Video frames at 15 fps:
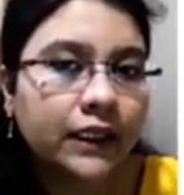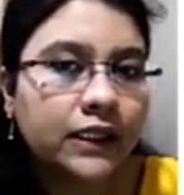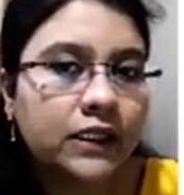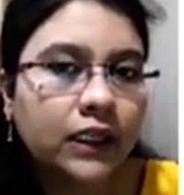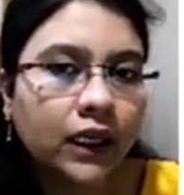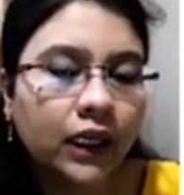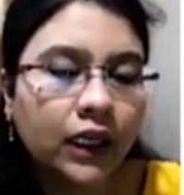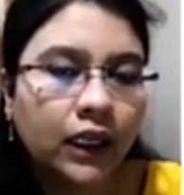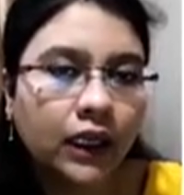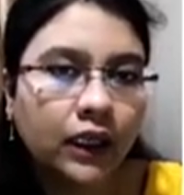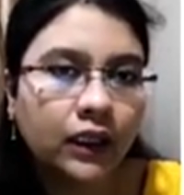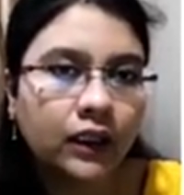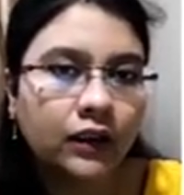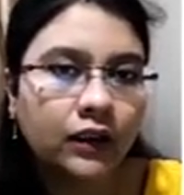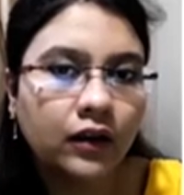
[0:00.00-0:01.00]
skill
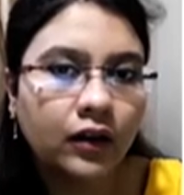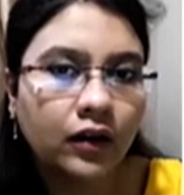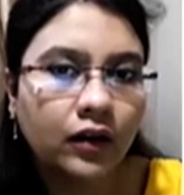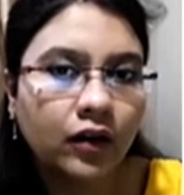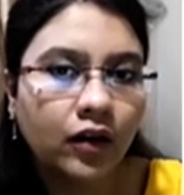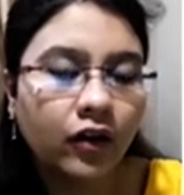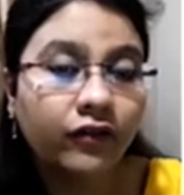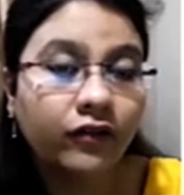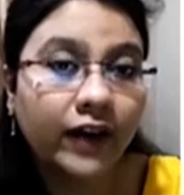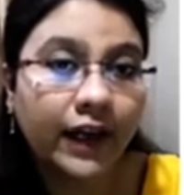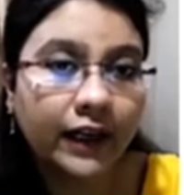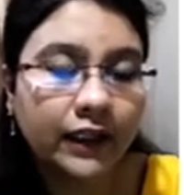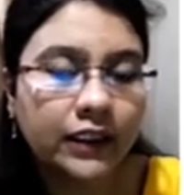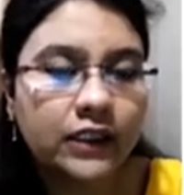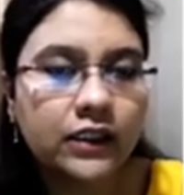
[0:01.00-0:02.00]
of
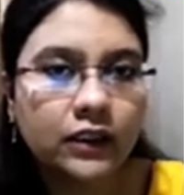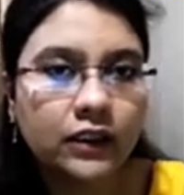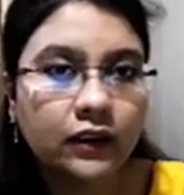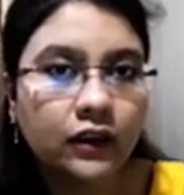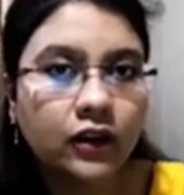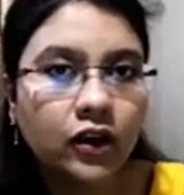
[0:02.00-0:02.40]
valency,